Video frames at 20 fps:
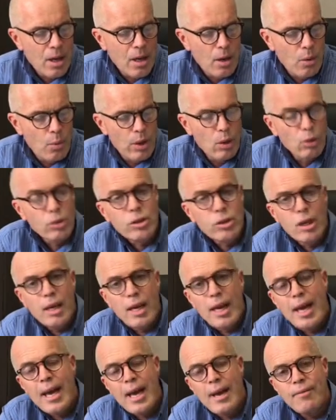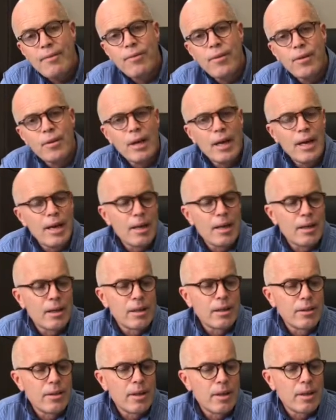We also have
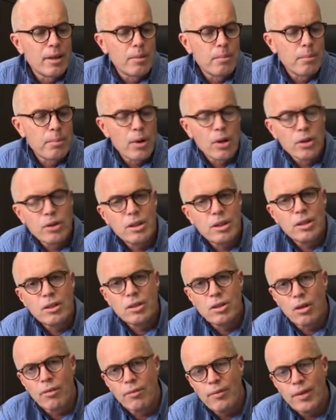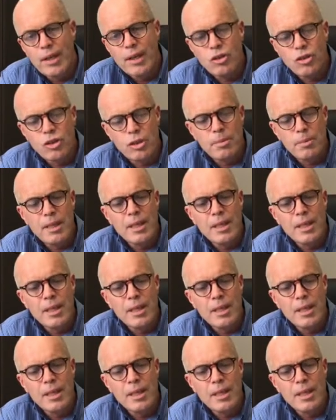the process of SGB